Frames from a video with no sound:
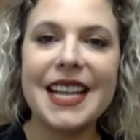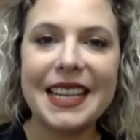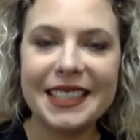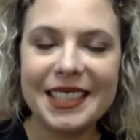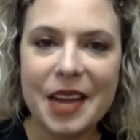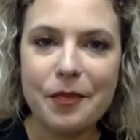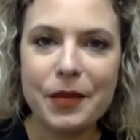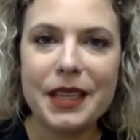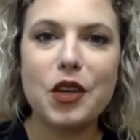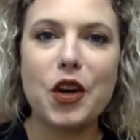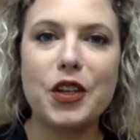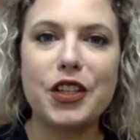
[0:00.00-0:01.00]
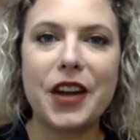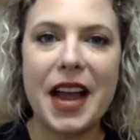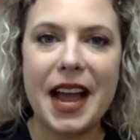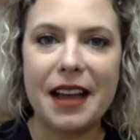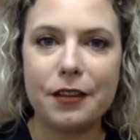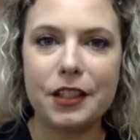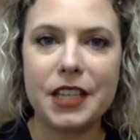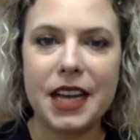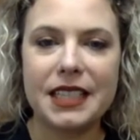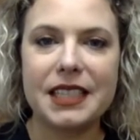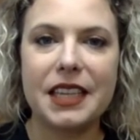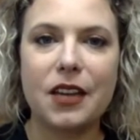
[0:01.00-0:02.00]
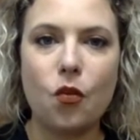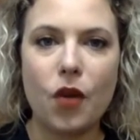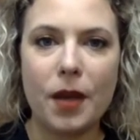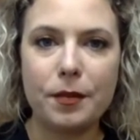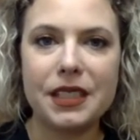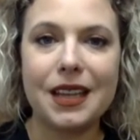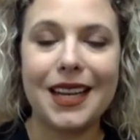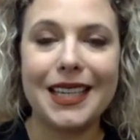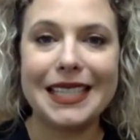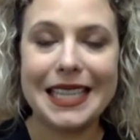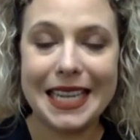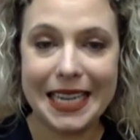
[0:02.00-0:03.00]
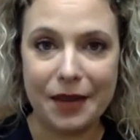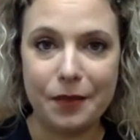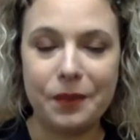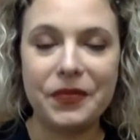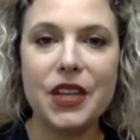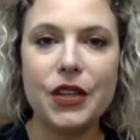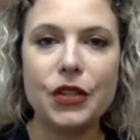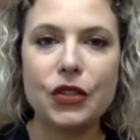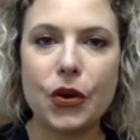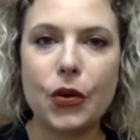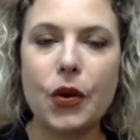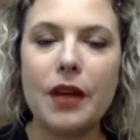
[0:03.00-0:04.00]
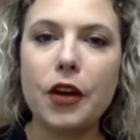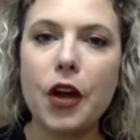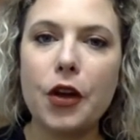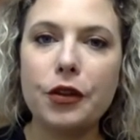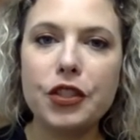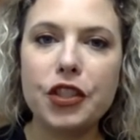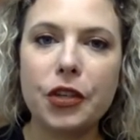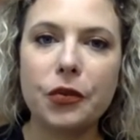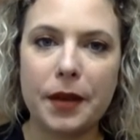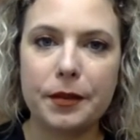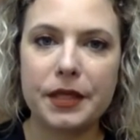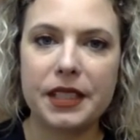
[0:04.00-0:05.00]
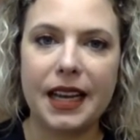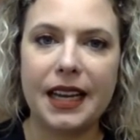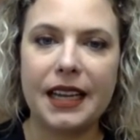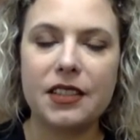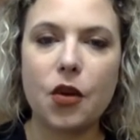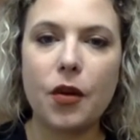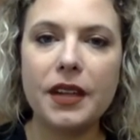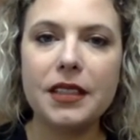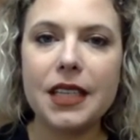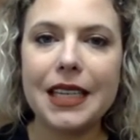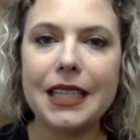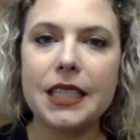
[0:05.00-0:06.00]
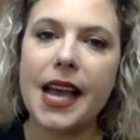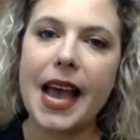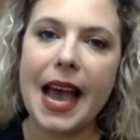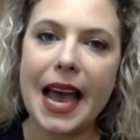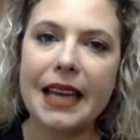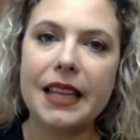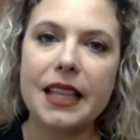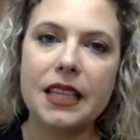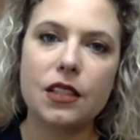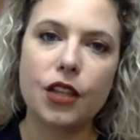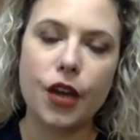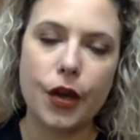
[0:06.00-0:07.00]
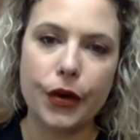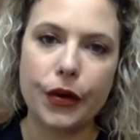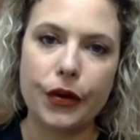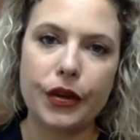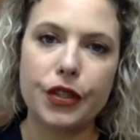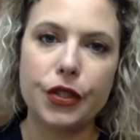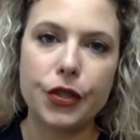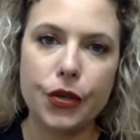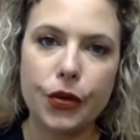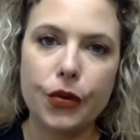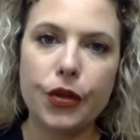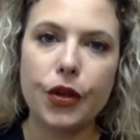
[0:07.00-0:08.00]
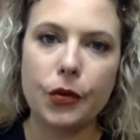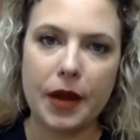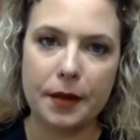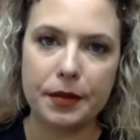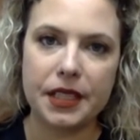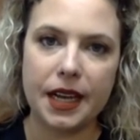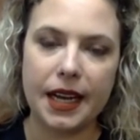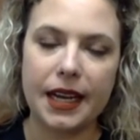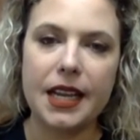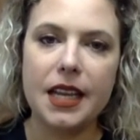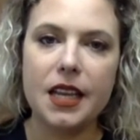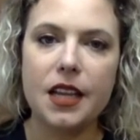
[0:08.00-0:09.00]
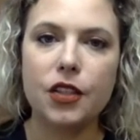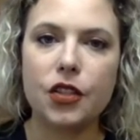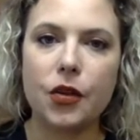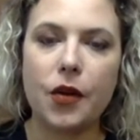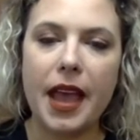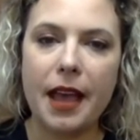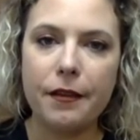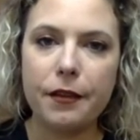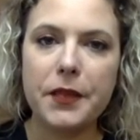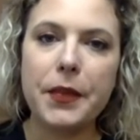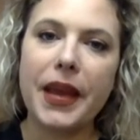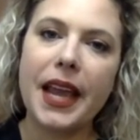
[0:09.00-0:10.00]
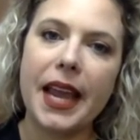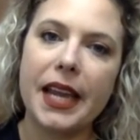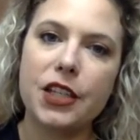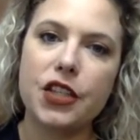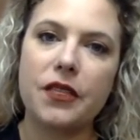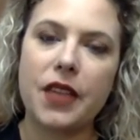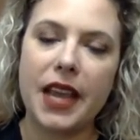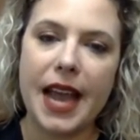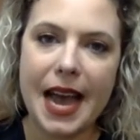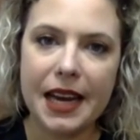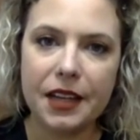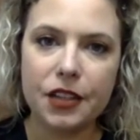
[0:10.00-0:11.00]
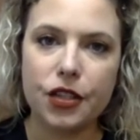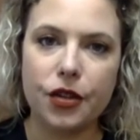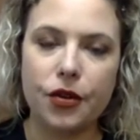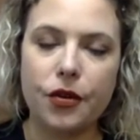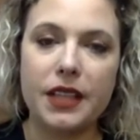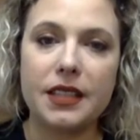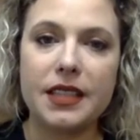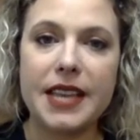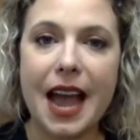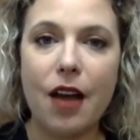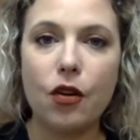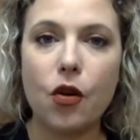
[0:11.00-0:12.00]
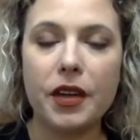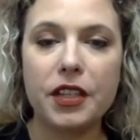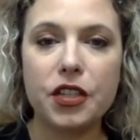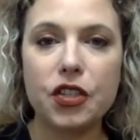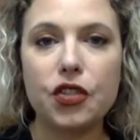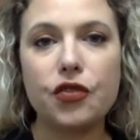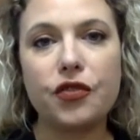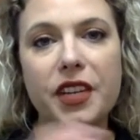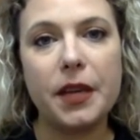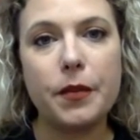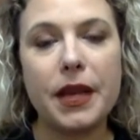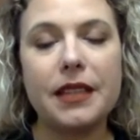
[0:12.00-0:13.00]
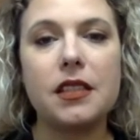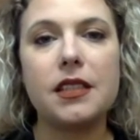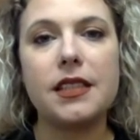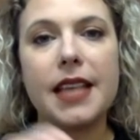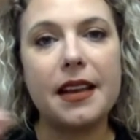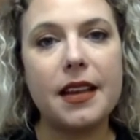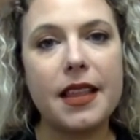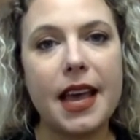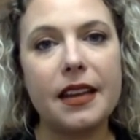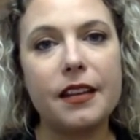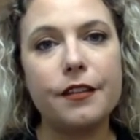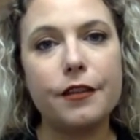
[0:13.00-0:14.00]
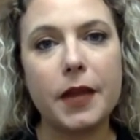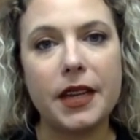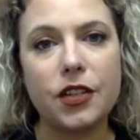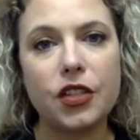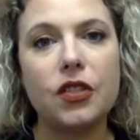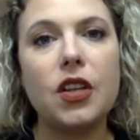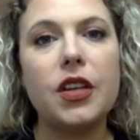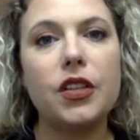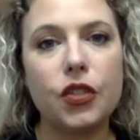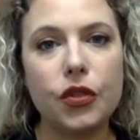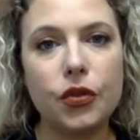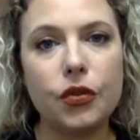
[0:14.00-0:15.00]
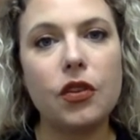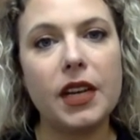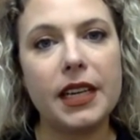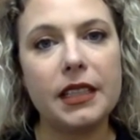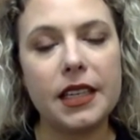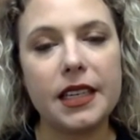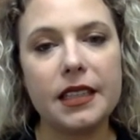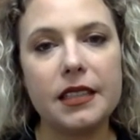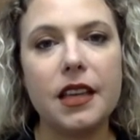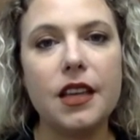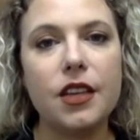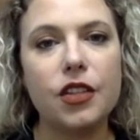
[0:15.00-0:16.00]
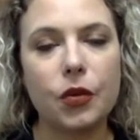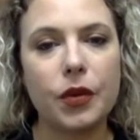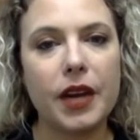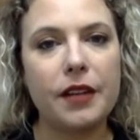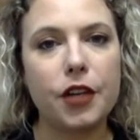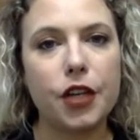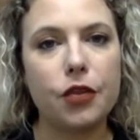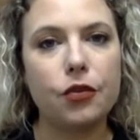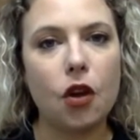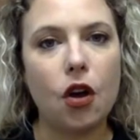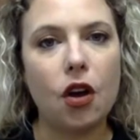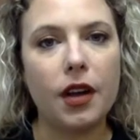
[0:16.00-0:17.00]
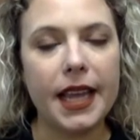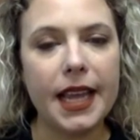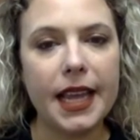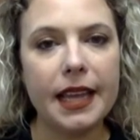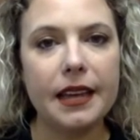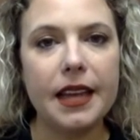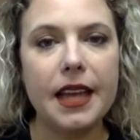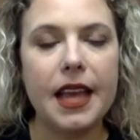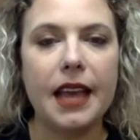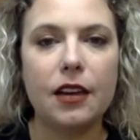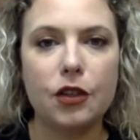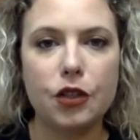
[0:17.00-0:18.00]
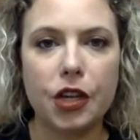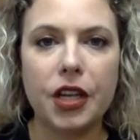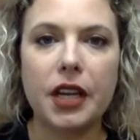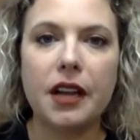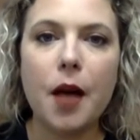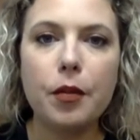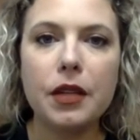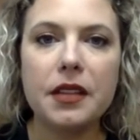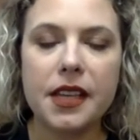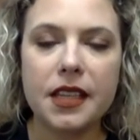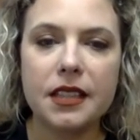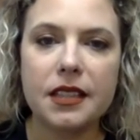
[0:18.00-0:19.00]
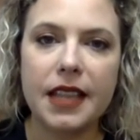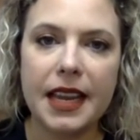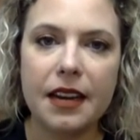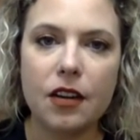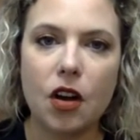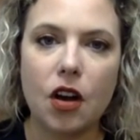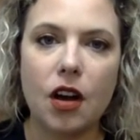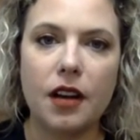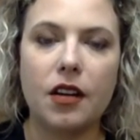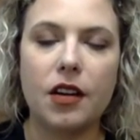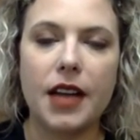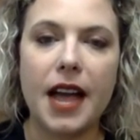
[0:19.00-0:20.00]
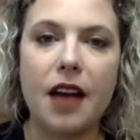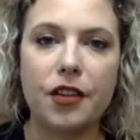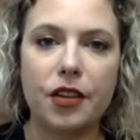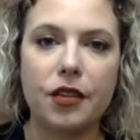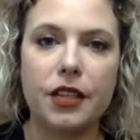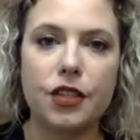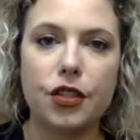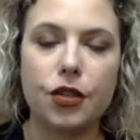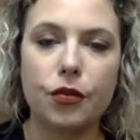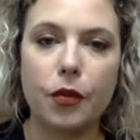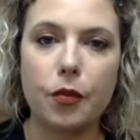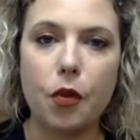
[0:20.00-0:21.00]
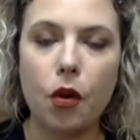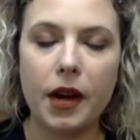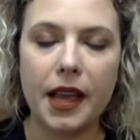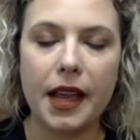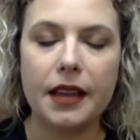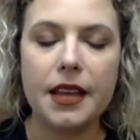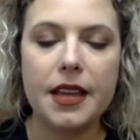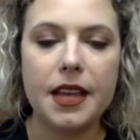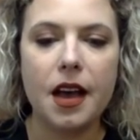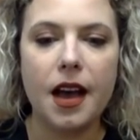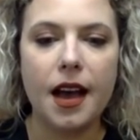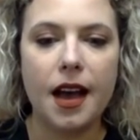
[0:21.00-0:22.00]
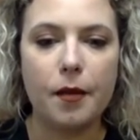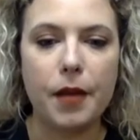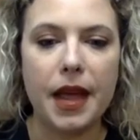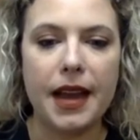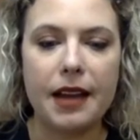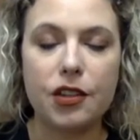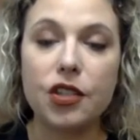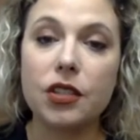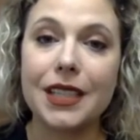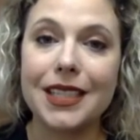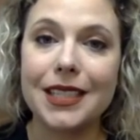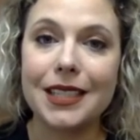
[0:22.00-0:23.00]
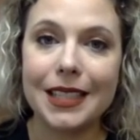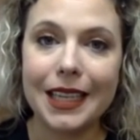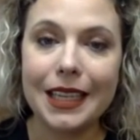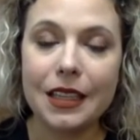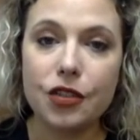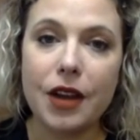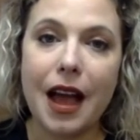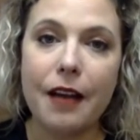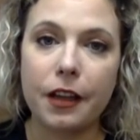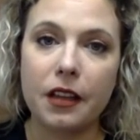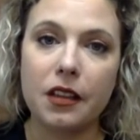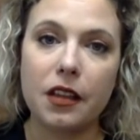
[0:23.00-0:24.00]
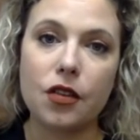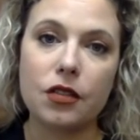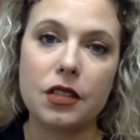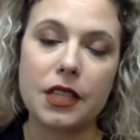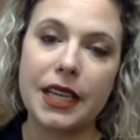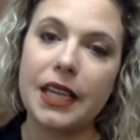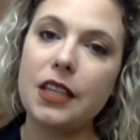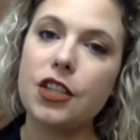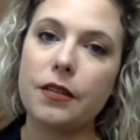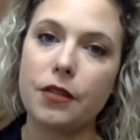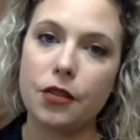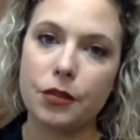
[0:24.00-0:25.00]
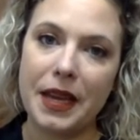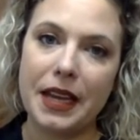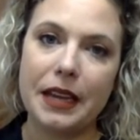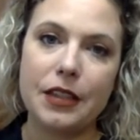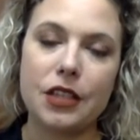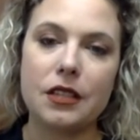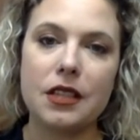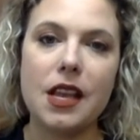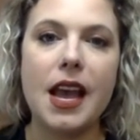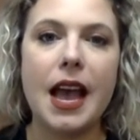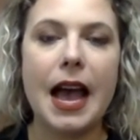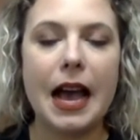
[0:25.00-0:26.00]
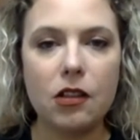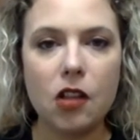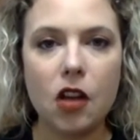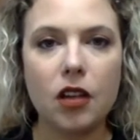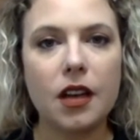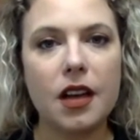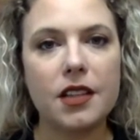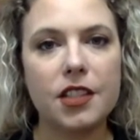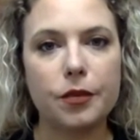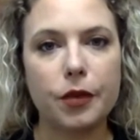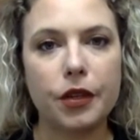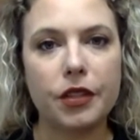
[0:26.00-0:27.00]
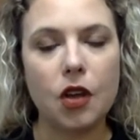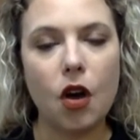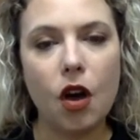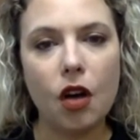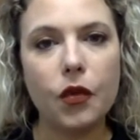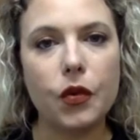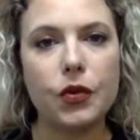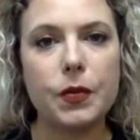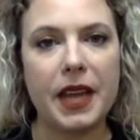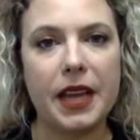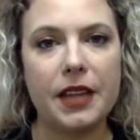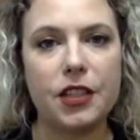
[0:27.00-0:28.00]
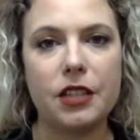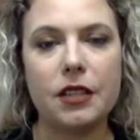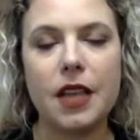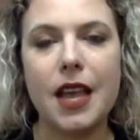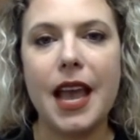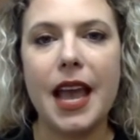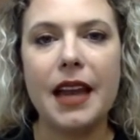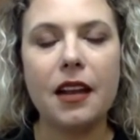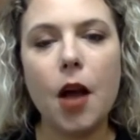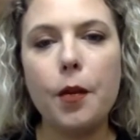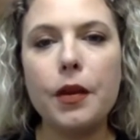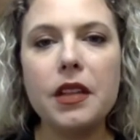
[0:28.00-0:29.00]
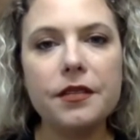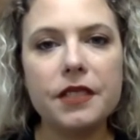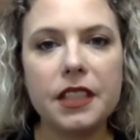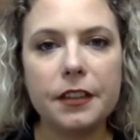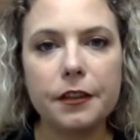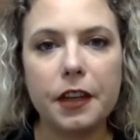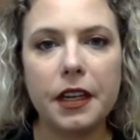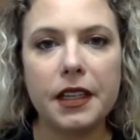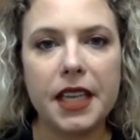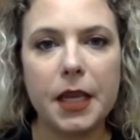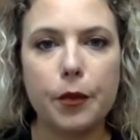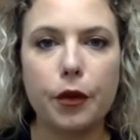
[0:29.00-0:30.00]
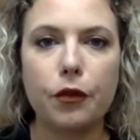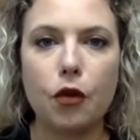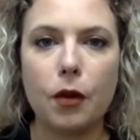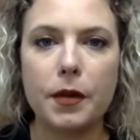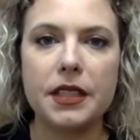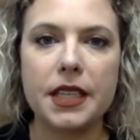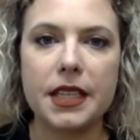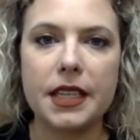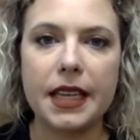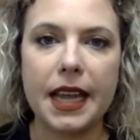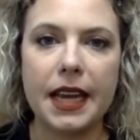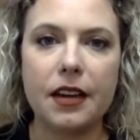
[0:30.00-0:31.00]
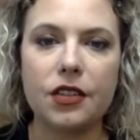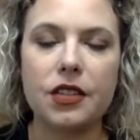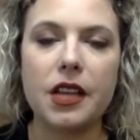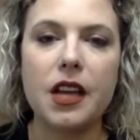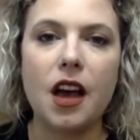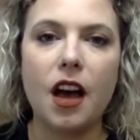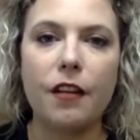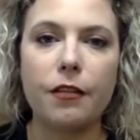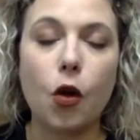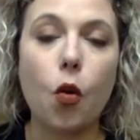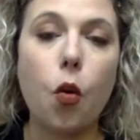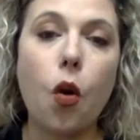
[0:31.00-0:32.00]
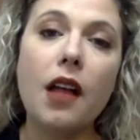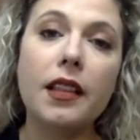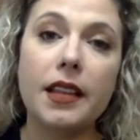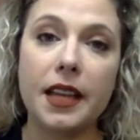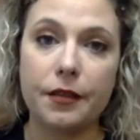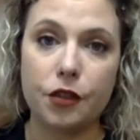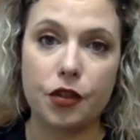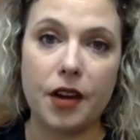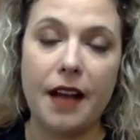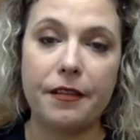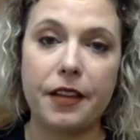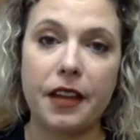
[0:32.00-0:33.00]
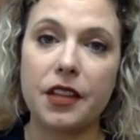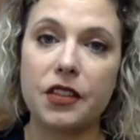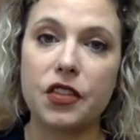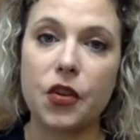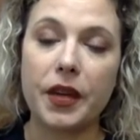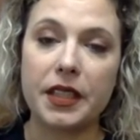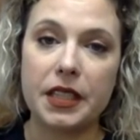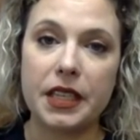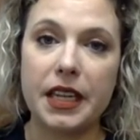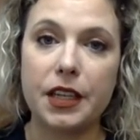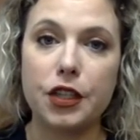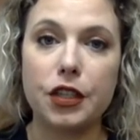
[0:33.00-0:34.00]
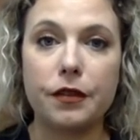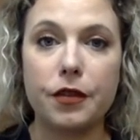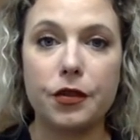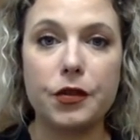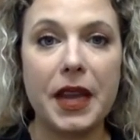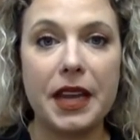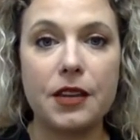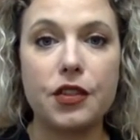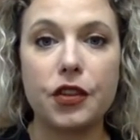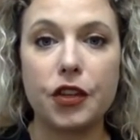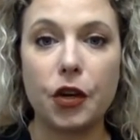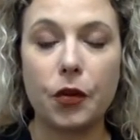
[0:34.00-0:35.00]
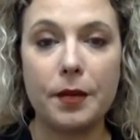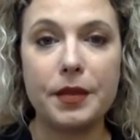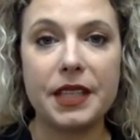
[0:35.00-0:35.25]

The next step is on your advertising website team. So whoever hosts your website is going to need to add this code to your website. So every page that they add it to is now going to stream and send that information to Google Analytics. So whenever you log in, and I'll show you a couple of things later on how you can do reporting and actually see the traffic that goes to each of those pages, how long a customer is on those pages, and a couple of different key performance indicators of the quality of traffic that's going to each of those pages on your